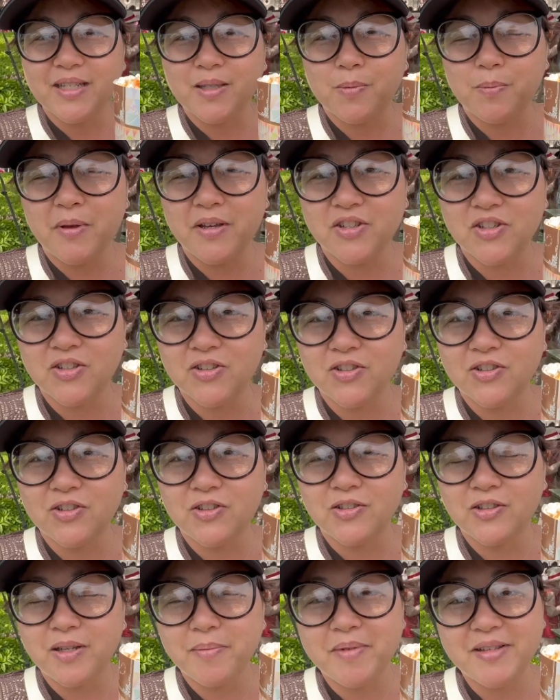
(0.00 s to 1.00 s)

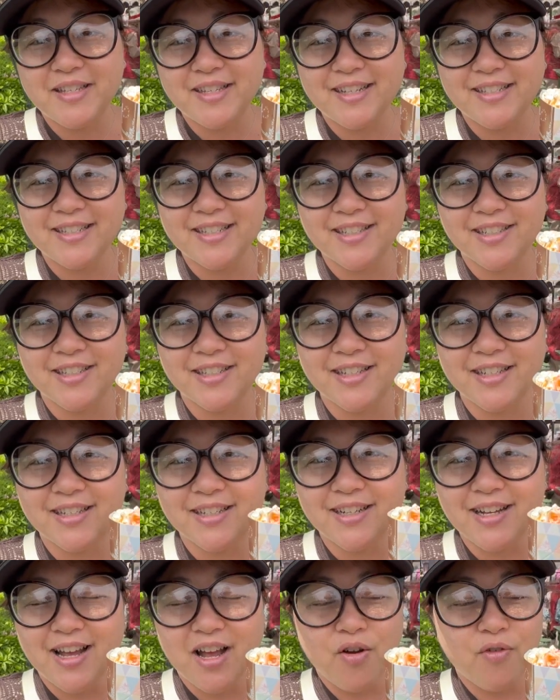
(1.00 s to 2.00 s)
special limited
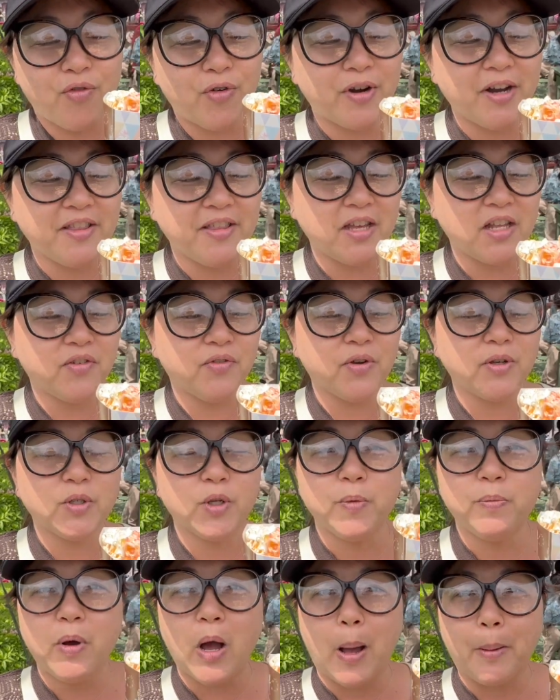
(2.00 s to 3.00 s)
edition 40th
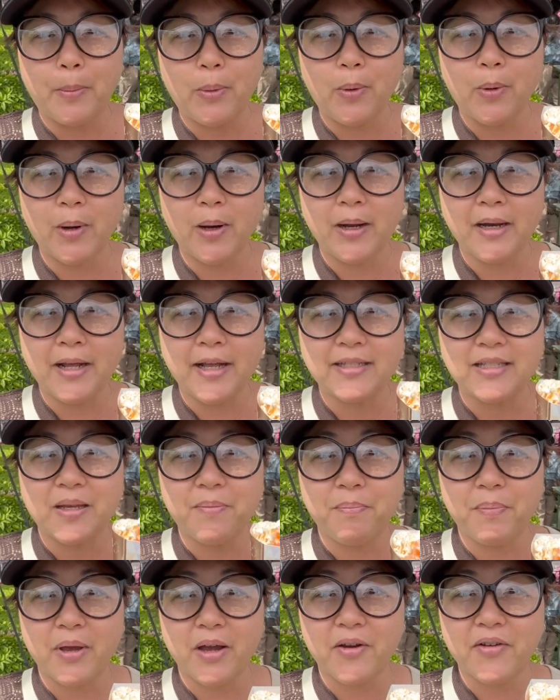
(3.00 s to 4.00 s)
anniversary popcorn. It's a
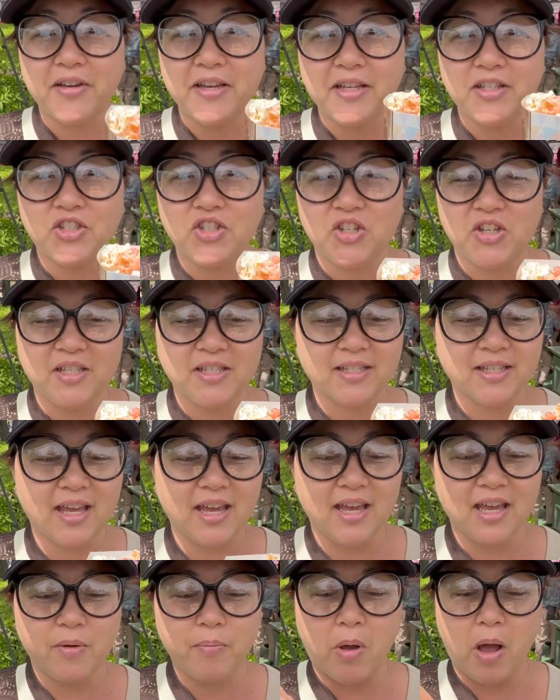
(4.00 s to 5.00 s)
berry
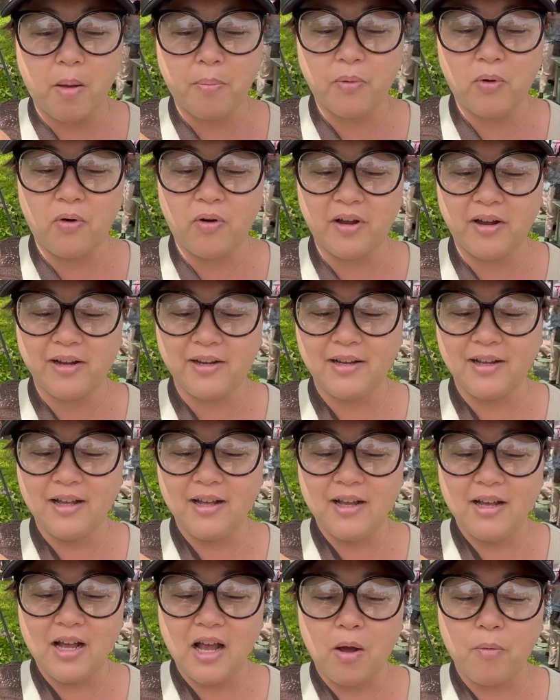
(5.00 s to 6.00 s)
cheesecake popcorn.
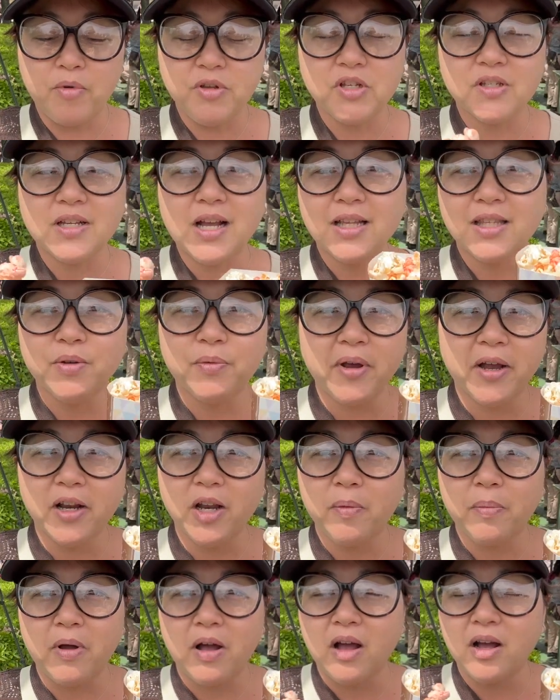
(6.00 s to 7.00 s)
We just got the
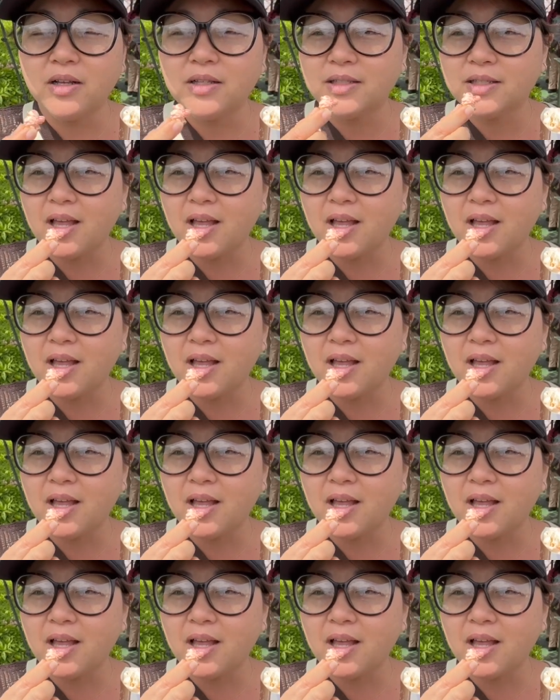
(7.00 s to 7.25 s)
regular box.